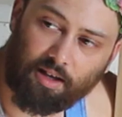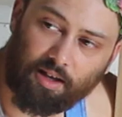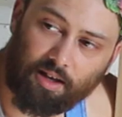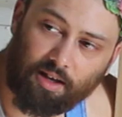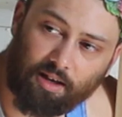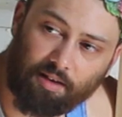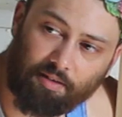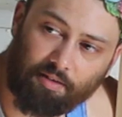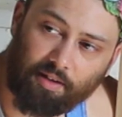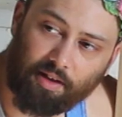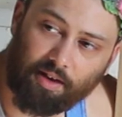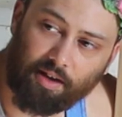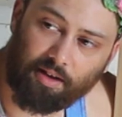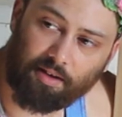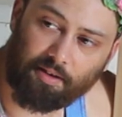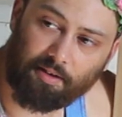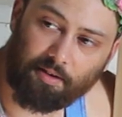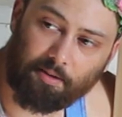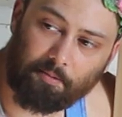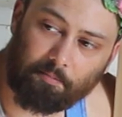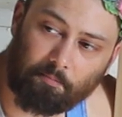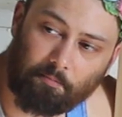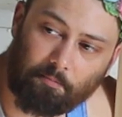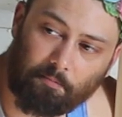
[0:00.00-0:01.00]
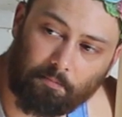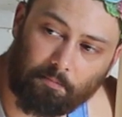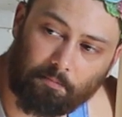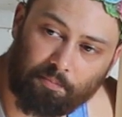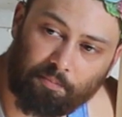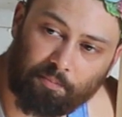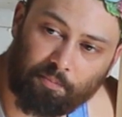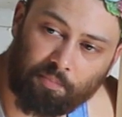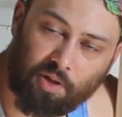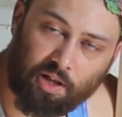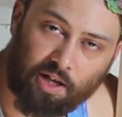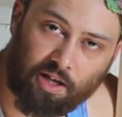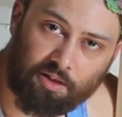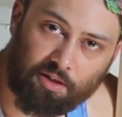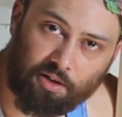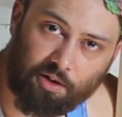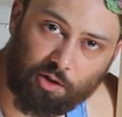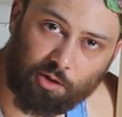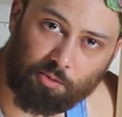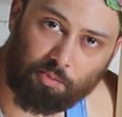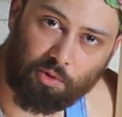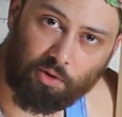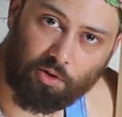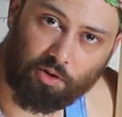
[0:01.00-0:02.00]
and then plane
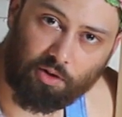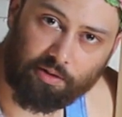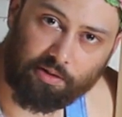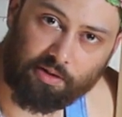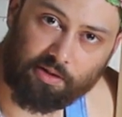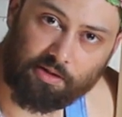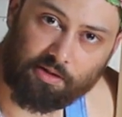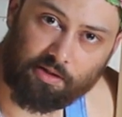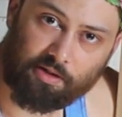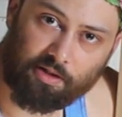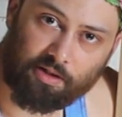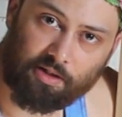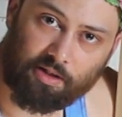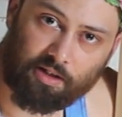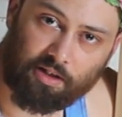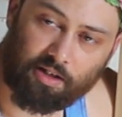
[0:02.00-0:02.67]
those boards